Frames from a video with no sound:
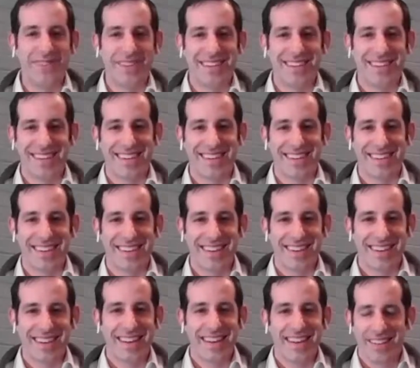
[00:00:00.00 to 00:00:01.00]
get in
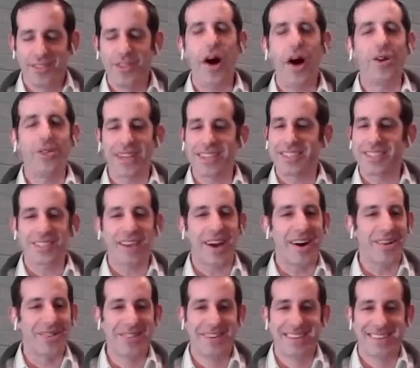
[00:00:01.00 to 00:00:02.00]
trouble. In no, let's
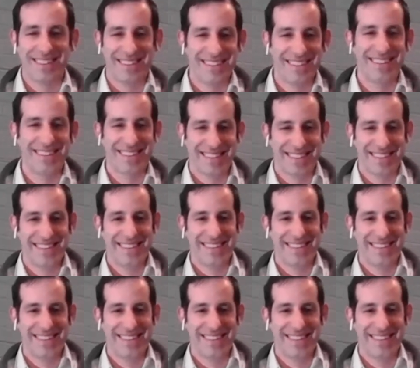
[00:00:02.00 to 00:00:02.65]
go. In